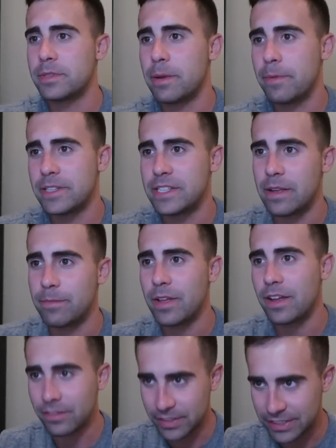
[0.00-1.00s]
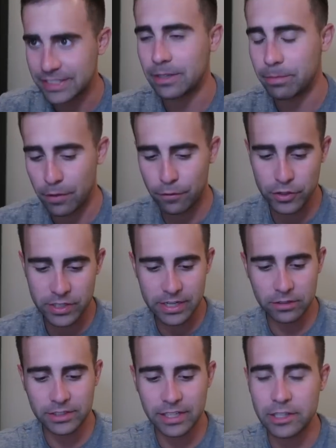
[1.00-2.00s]
Let me type his name. At least he's up there for
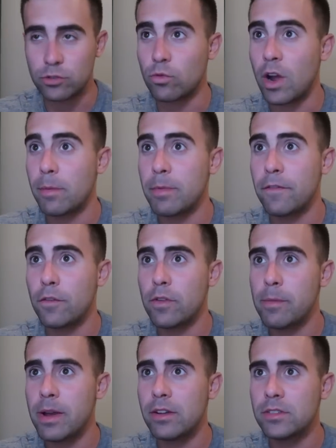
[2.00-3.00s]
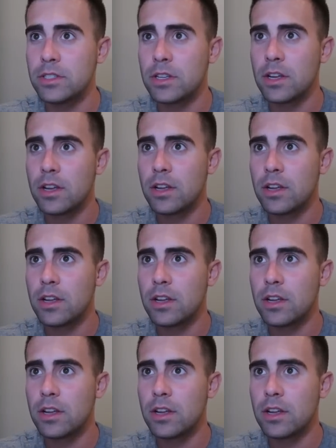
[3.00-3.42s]
steals. Dennis Rodman for rebounds.